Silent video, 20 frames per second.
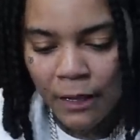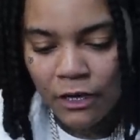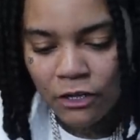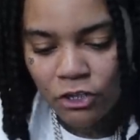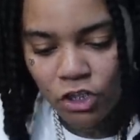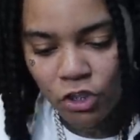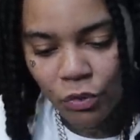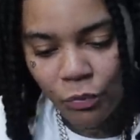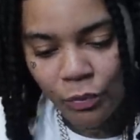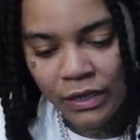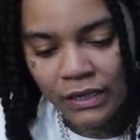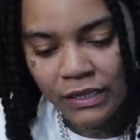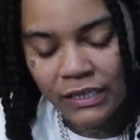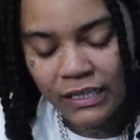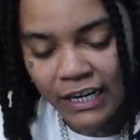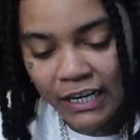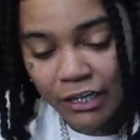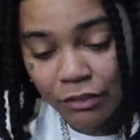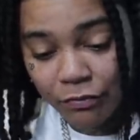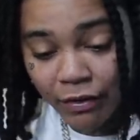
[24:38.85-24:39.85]
So when
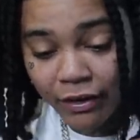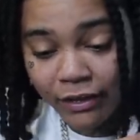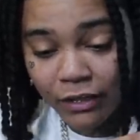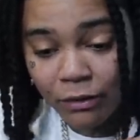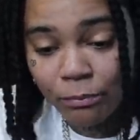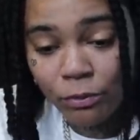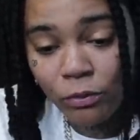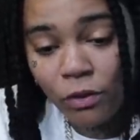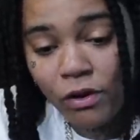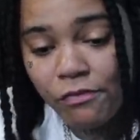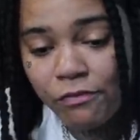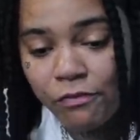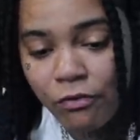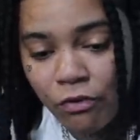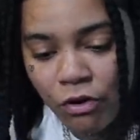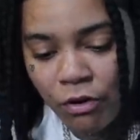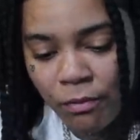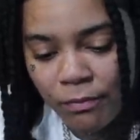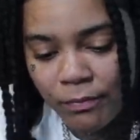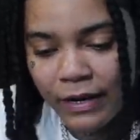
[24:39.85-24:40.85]
things finally blew up
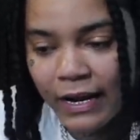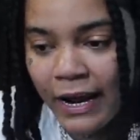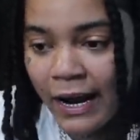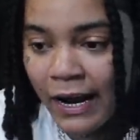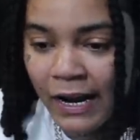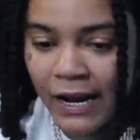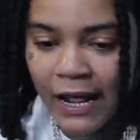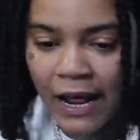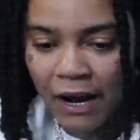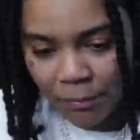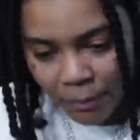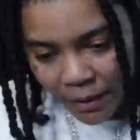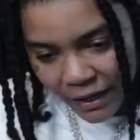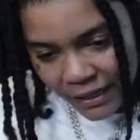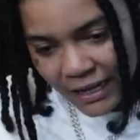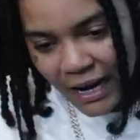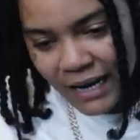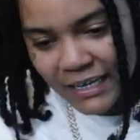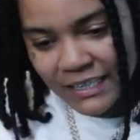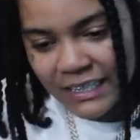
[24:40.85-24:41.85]
for him and everybody
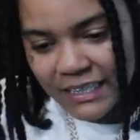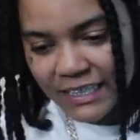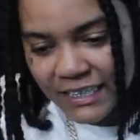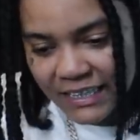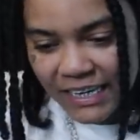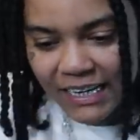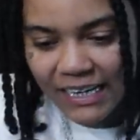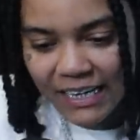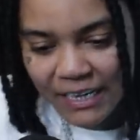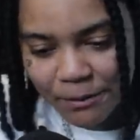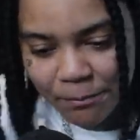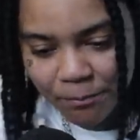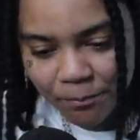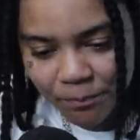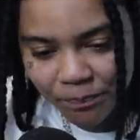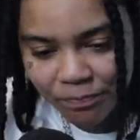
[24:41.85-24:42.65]
got to see it,